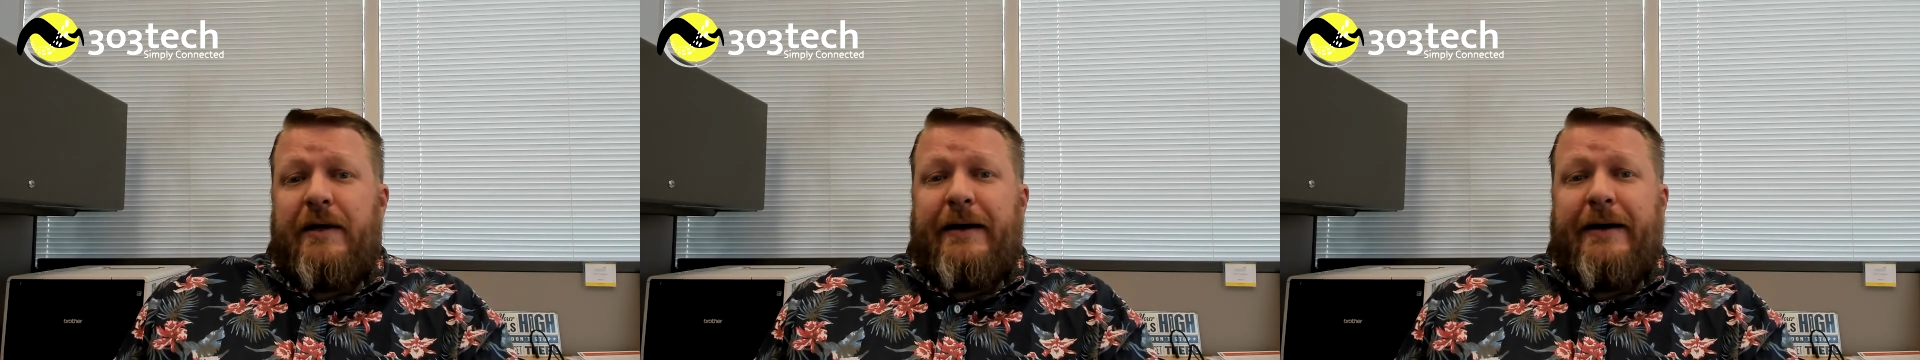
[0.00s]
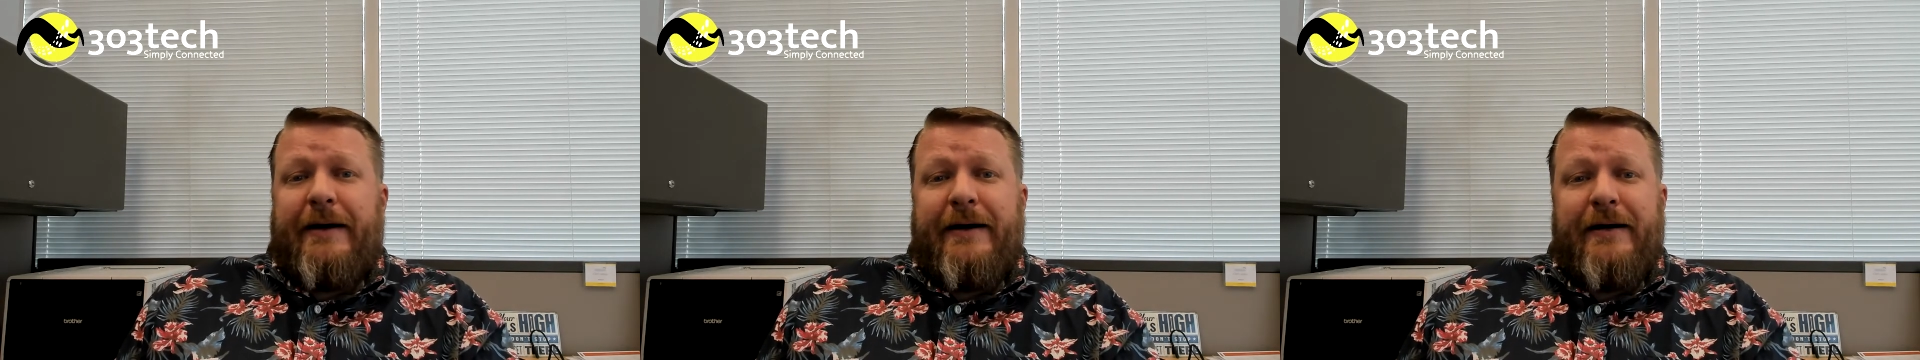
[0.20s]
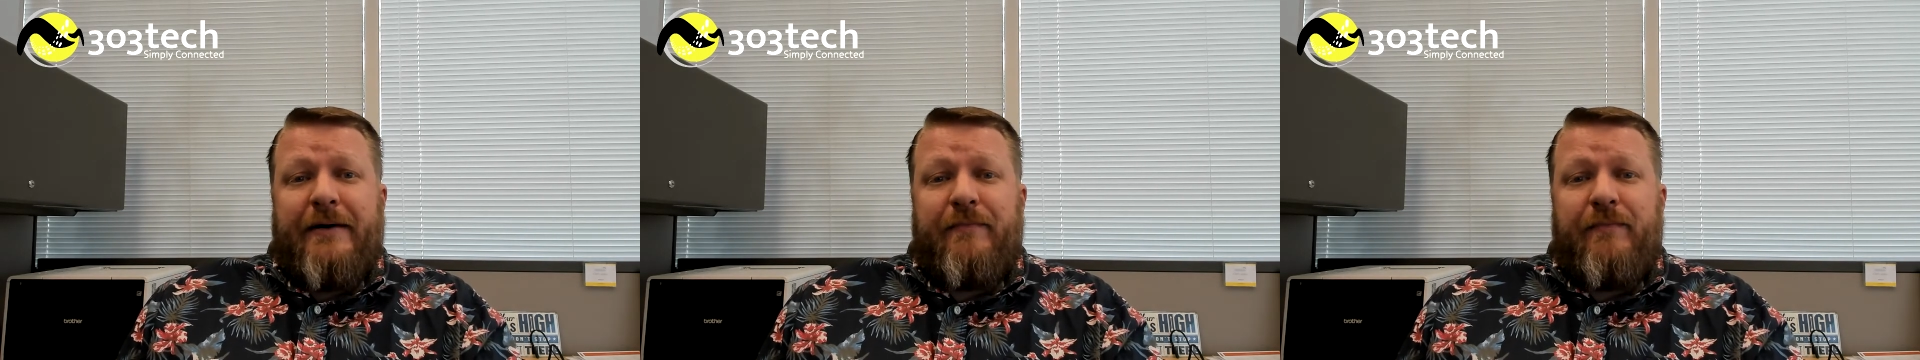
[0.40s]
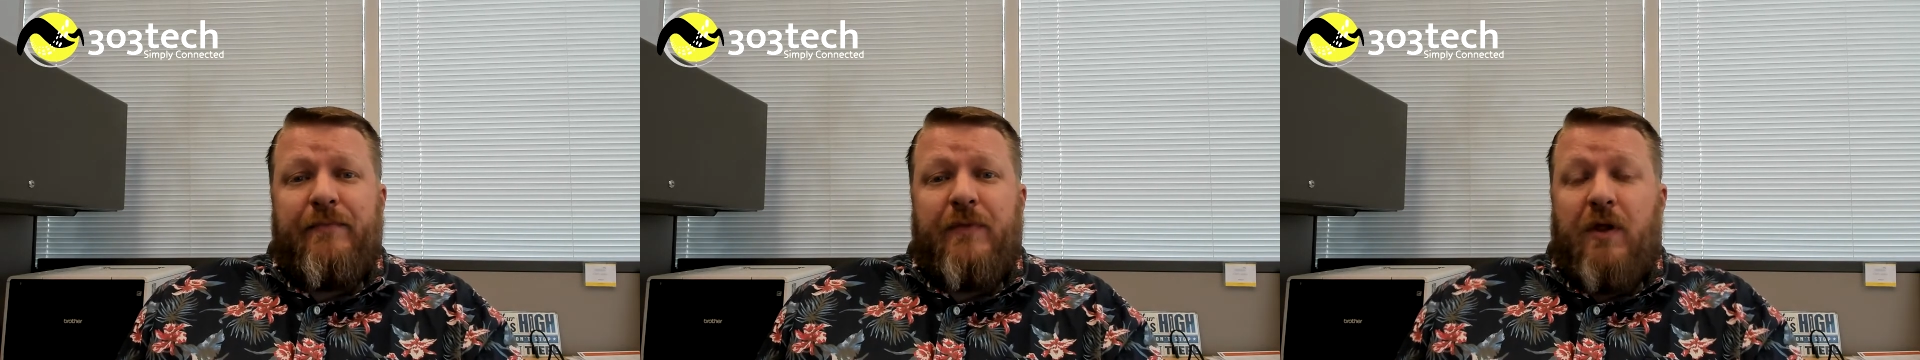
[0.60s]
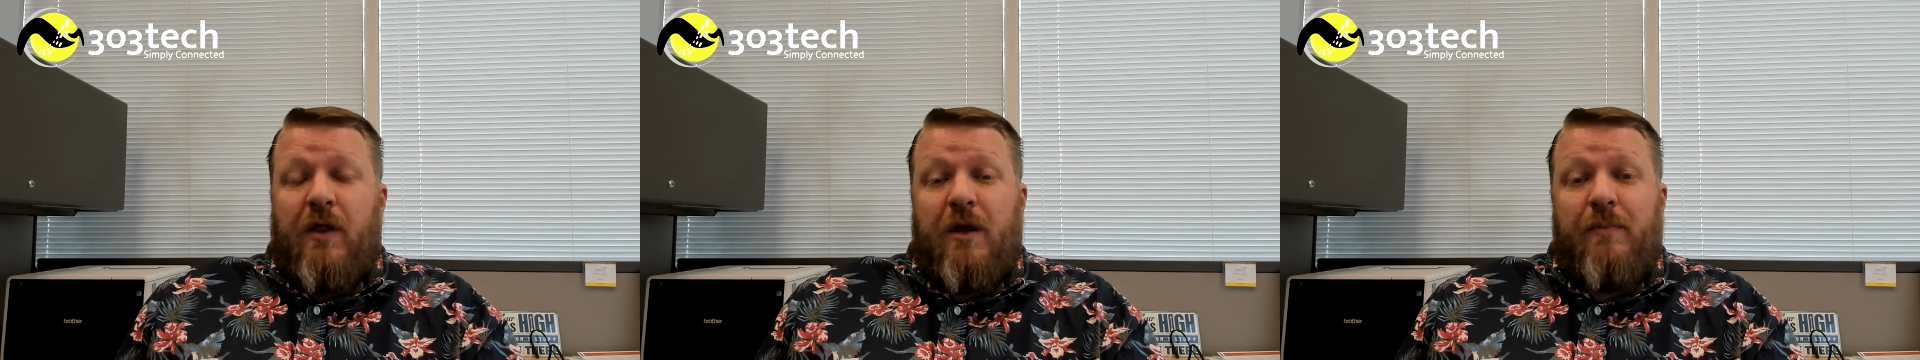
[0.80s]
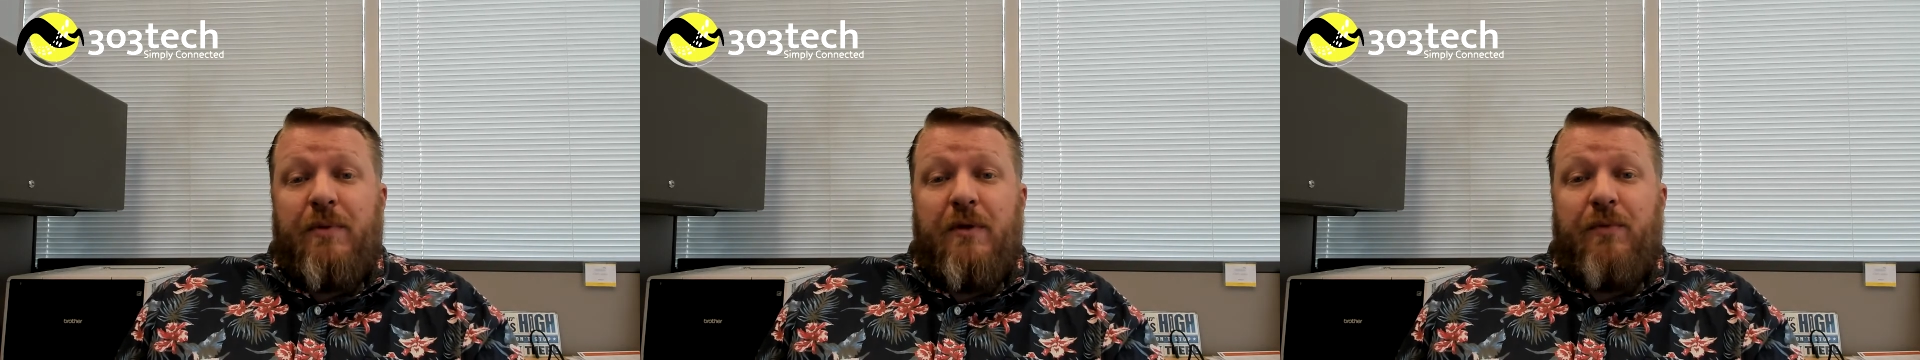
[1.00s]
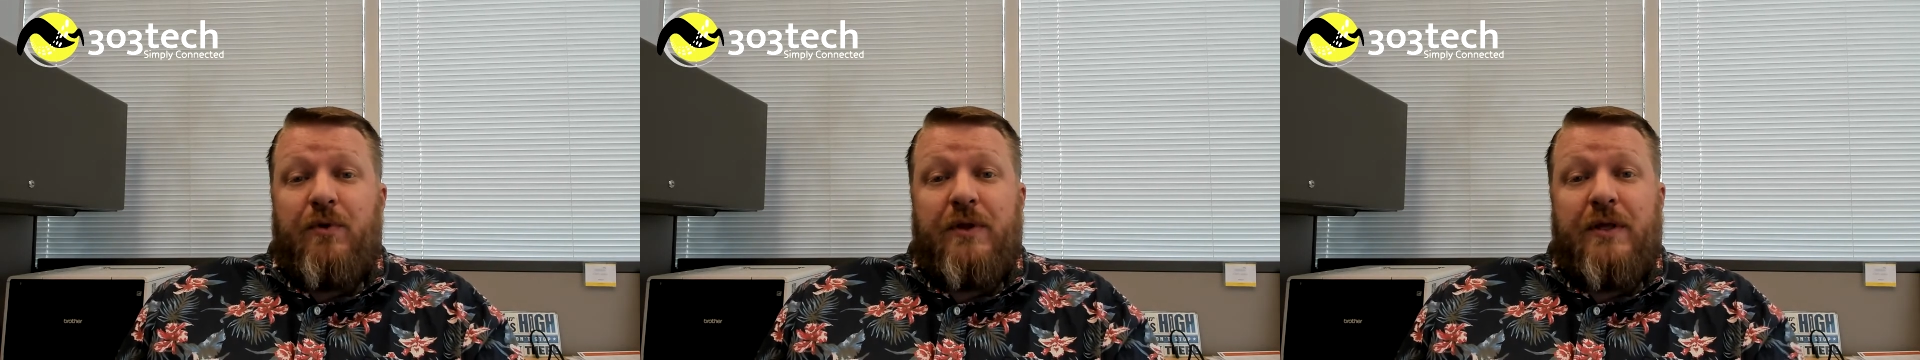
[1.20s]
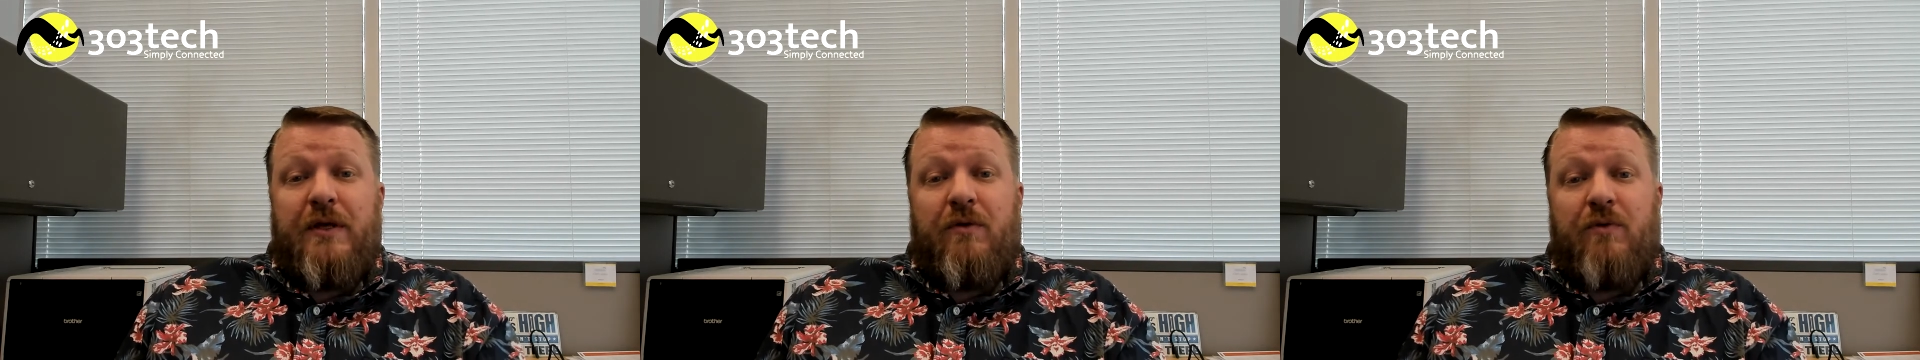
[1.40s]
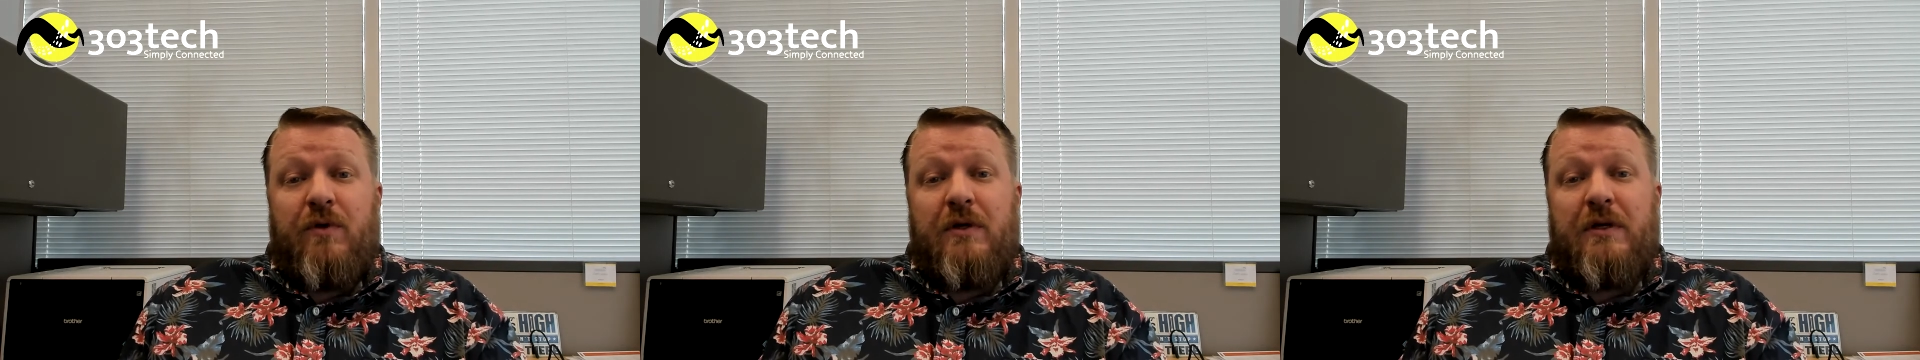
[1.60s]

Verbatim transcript: A lot of people, they'll